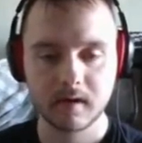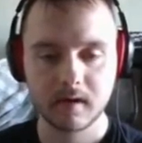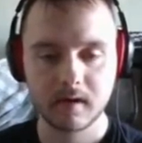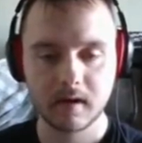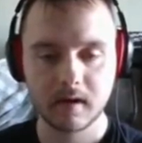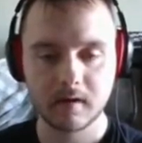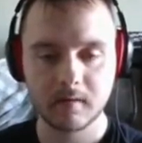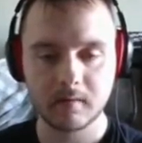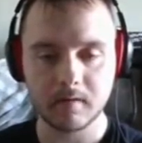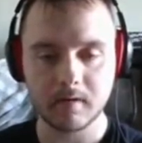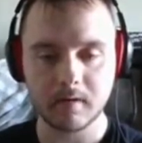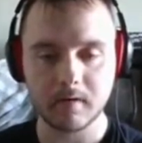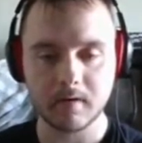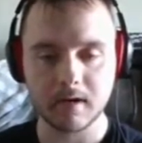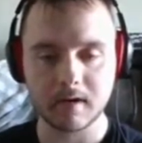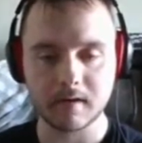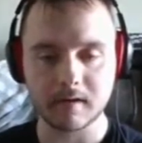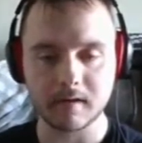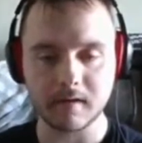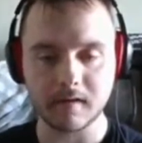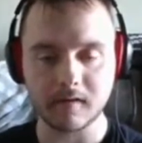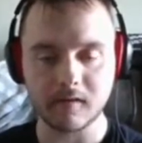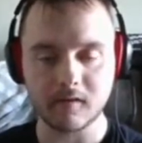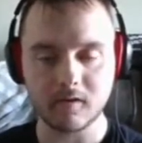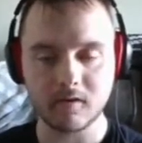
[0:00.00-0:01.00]
Can we go out
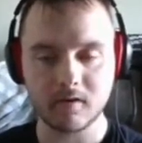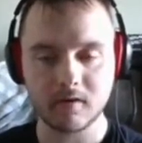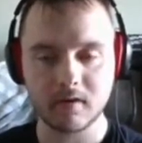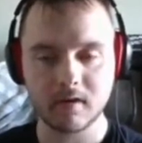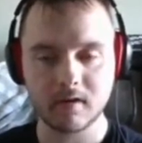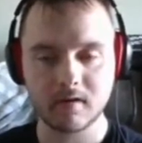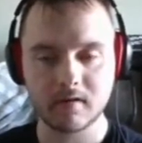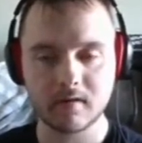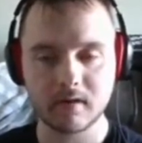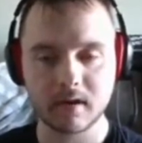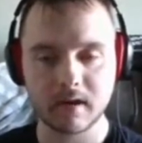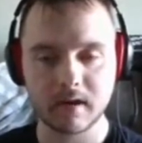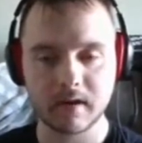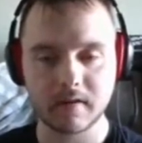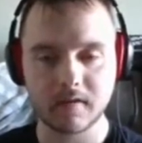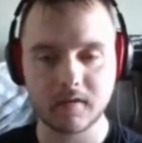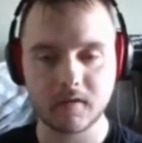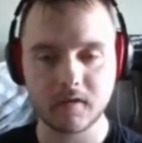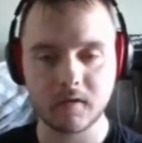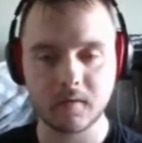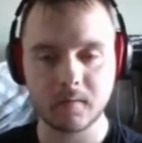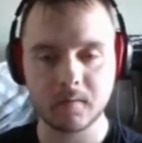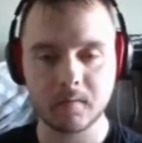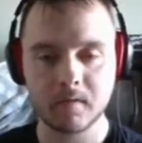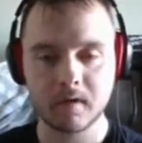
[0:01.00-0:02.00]
this door, I
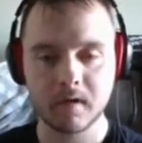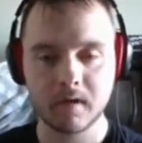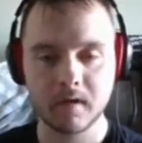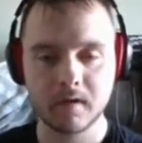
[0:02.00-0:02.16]
assume?